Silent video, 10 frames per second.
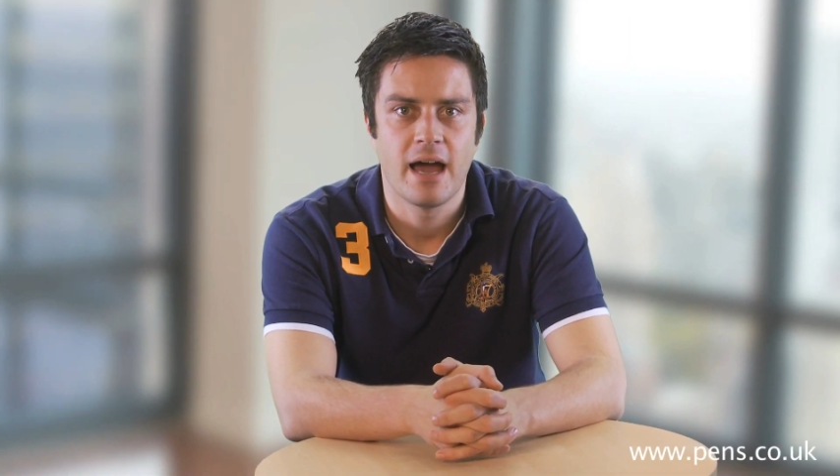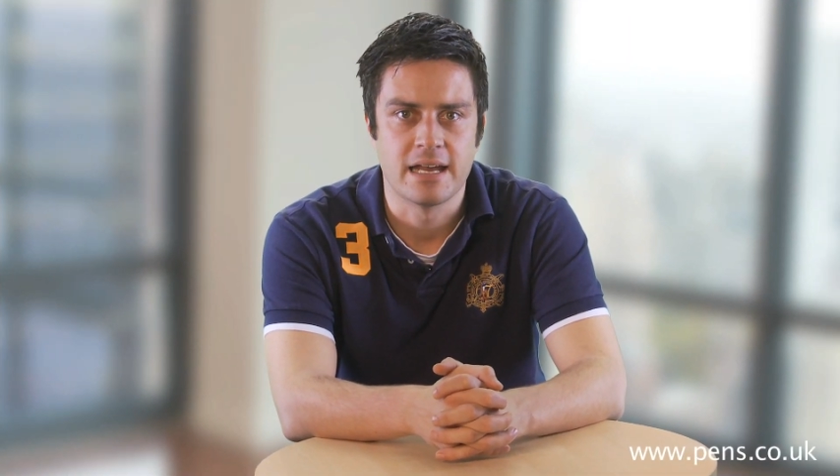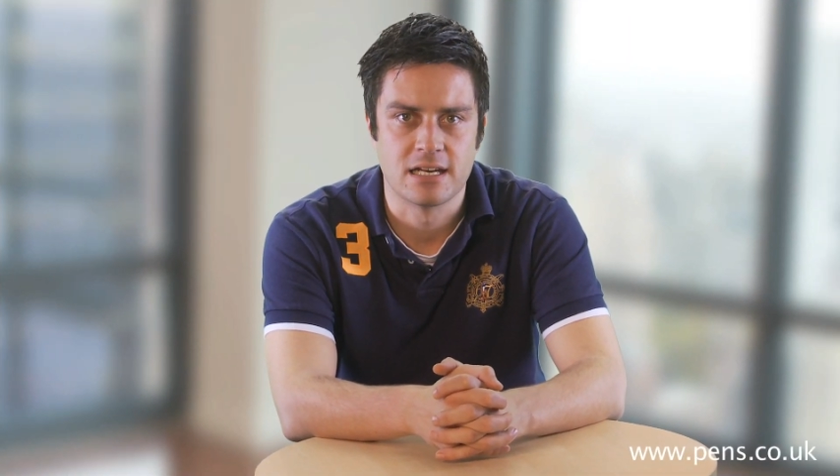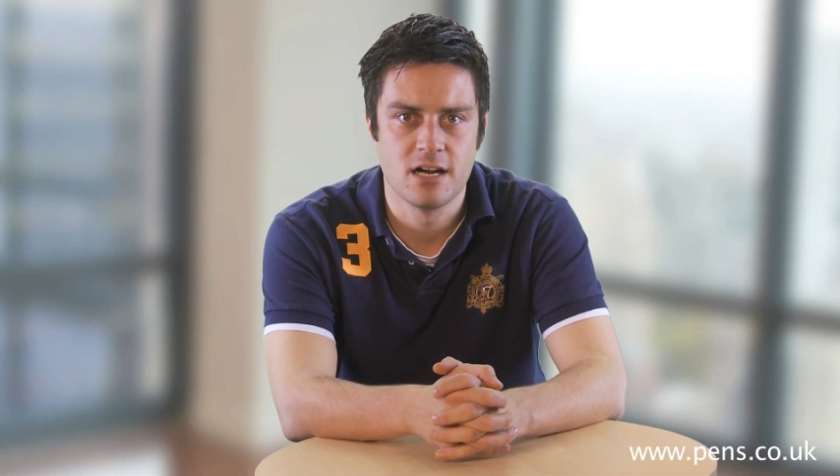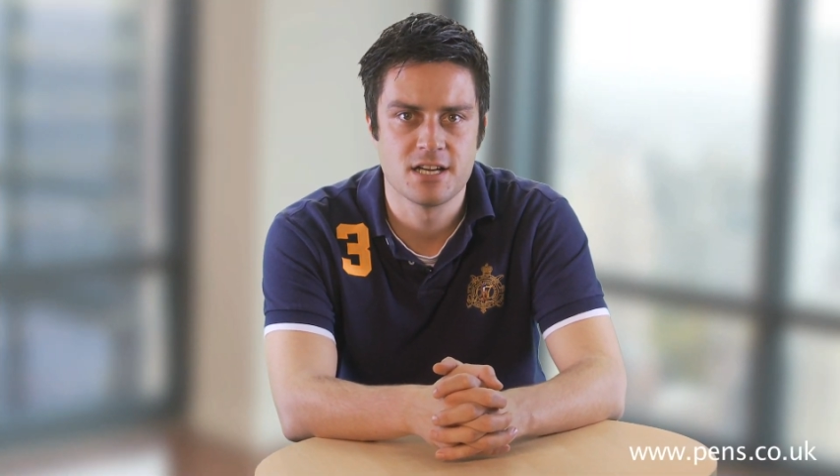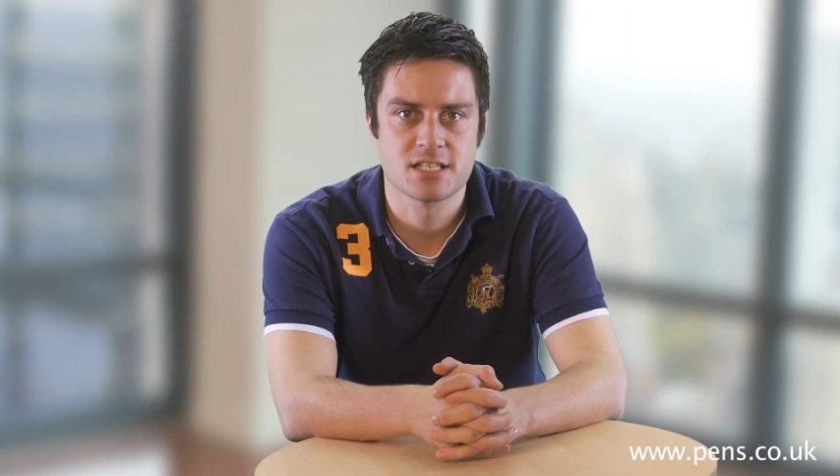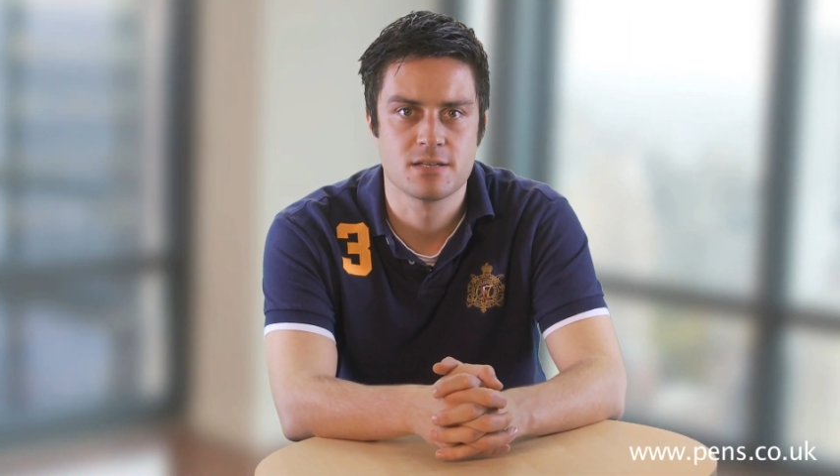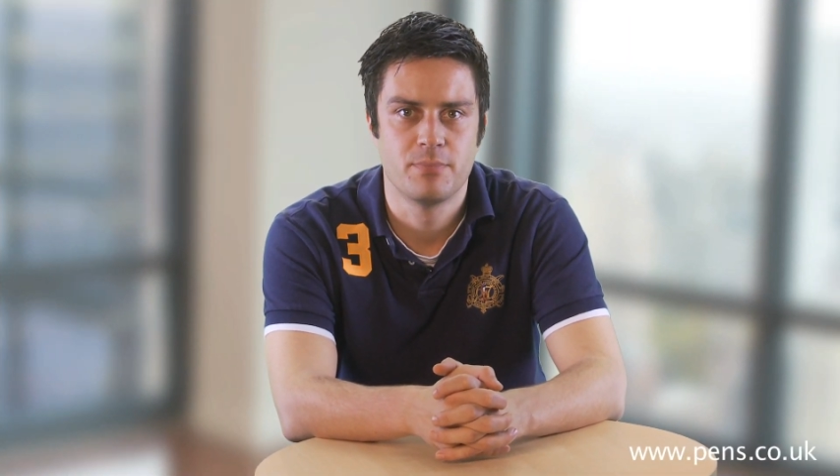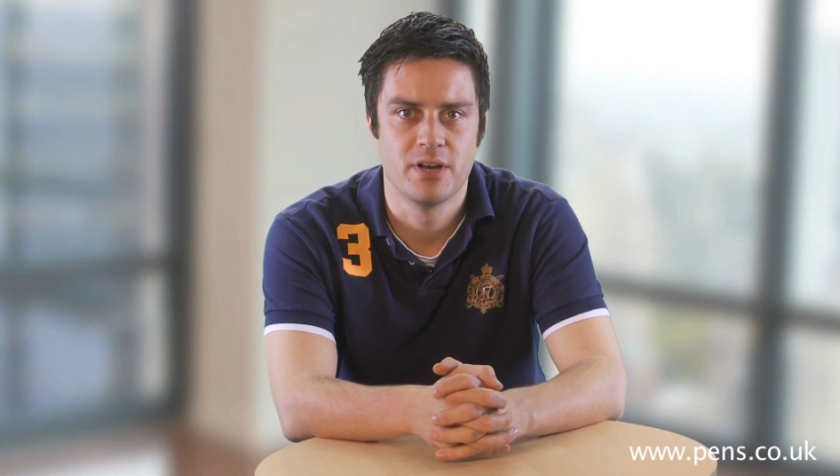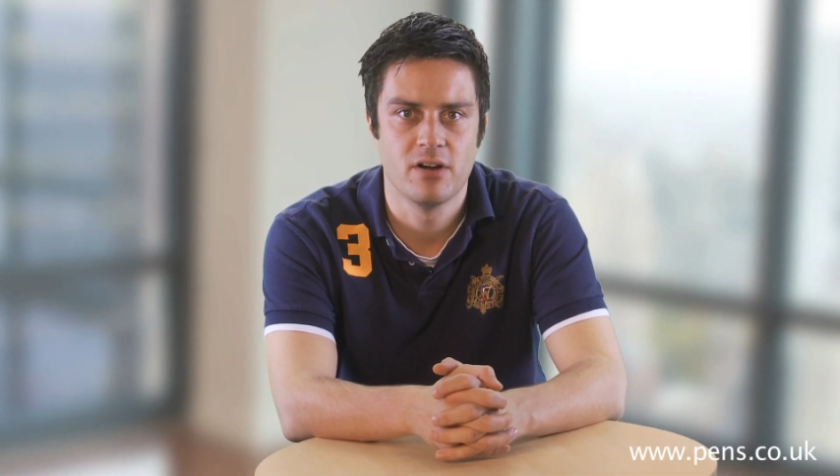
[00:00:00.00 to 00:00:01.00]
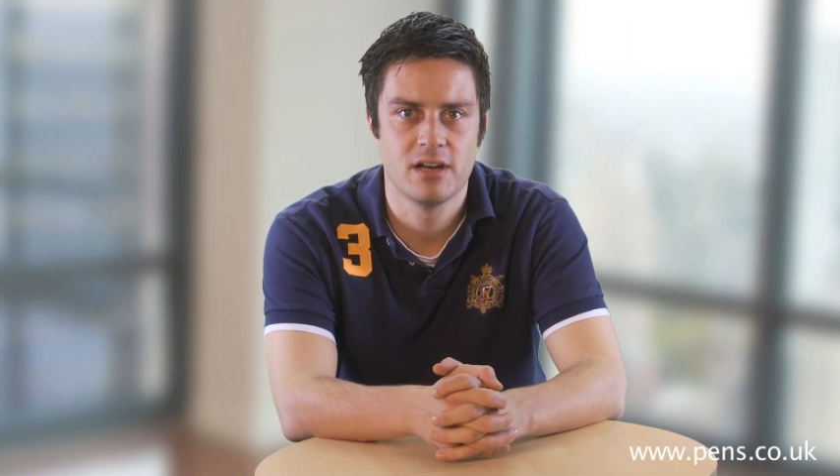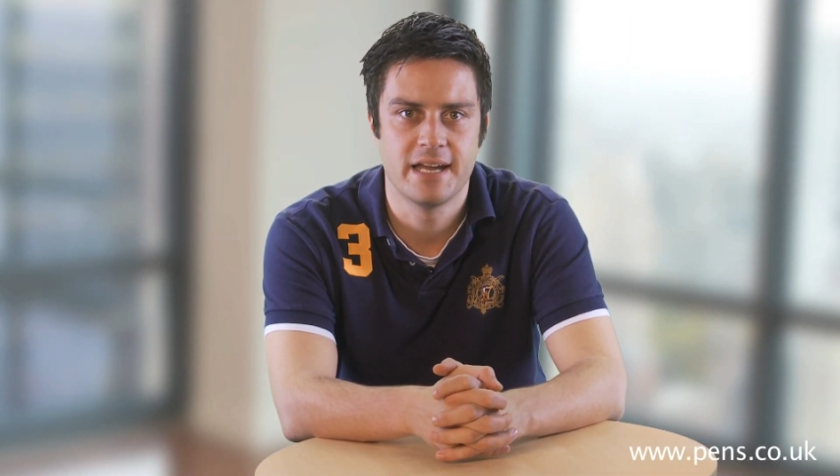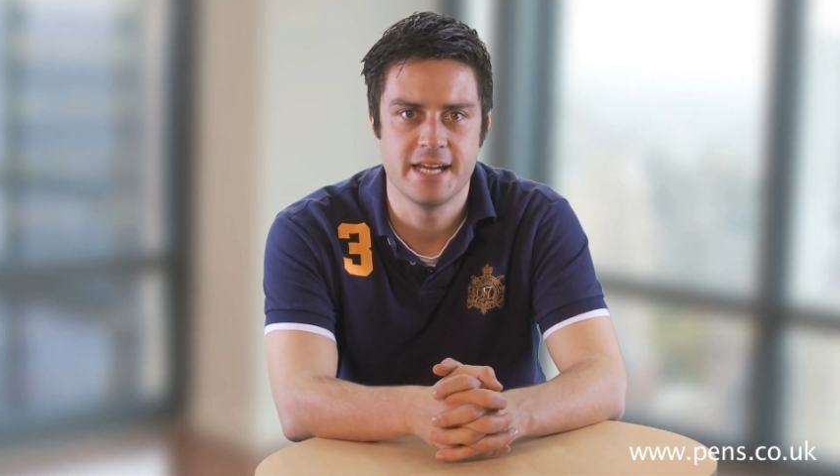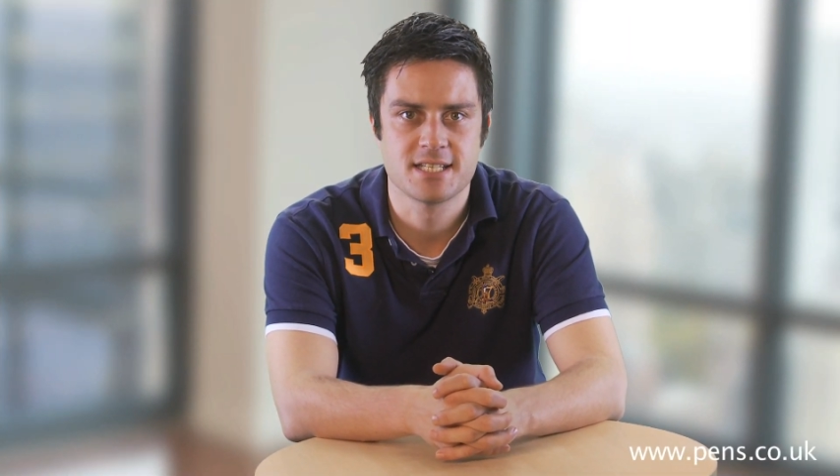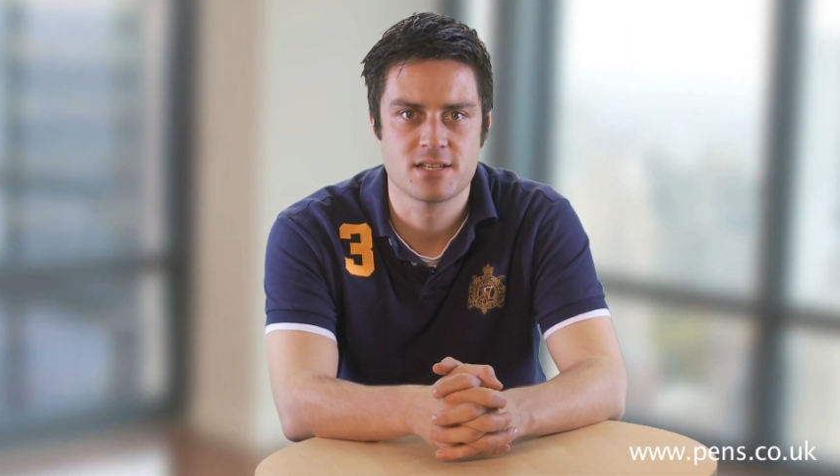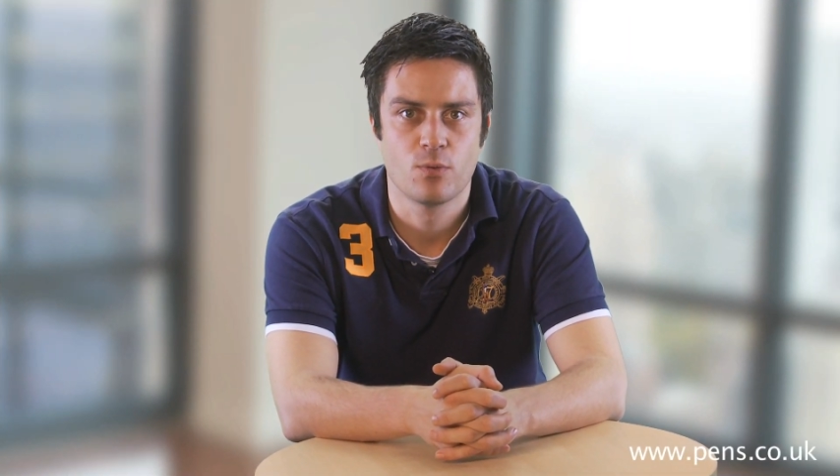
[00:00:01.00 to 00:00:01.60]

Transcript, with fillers: And last but not least,